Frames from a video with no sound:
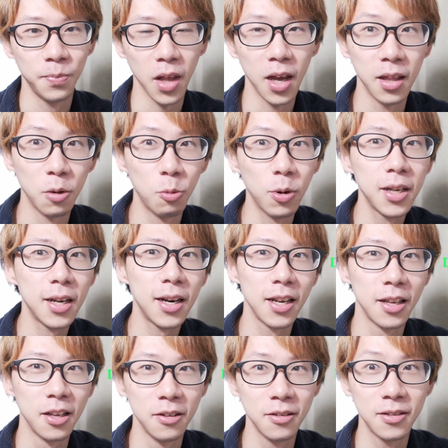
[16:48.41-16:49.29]
And the one that I
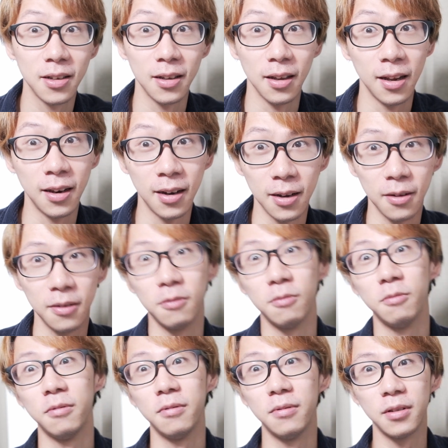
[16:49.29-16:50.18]
use
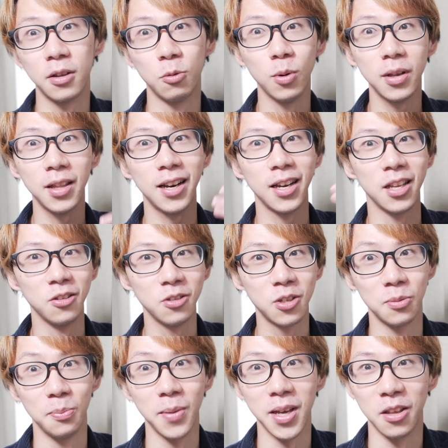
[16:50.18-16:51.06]

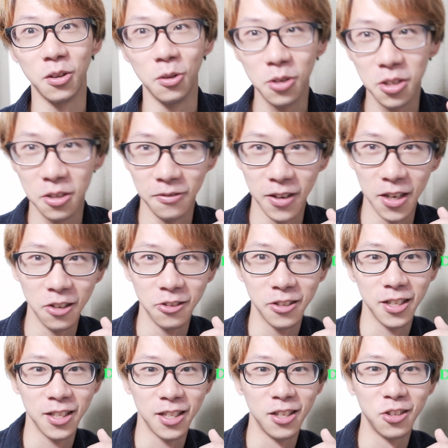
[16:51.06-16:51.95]
to make YouTube
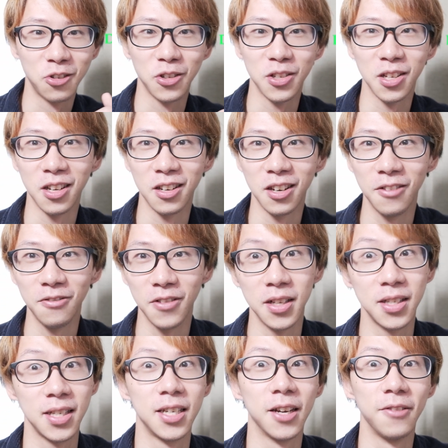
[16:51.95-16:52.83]
videos is interesting enough
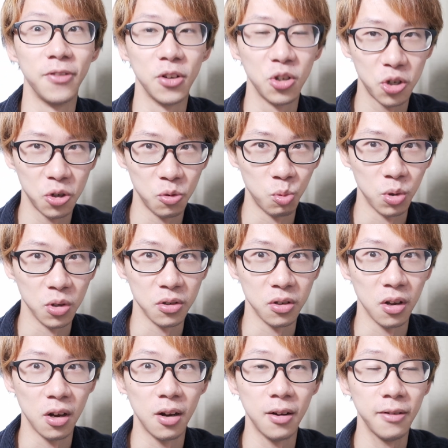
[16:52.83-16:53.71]
is DaVinci
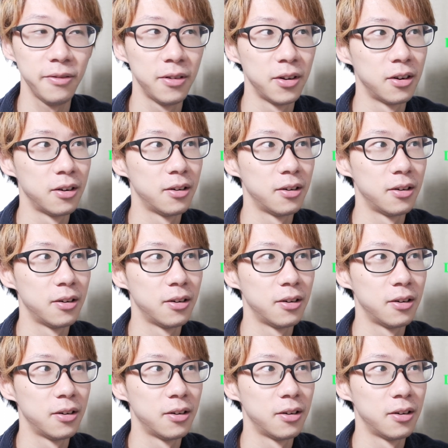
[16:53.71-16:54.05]
Resolve.